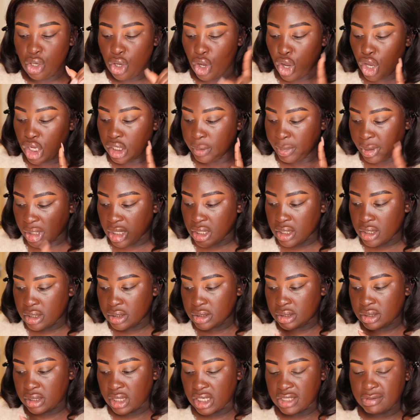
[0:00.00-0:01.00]
only
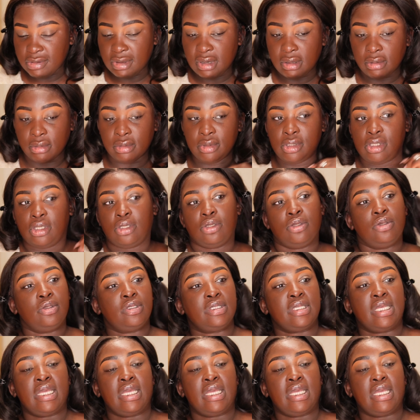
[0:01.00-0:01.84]
because the next product I'm going to use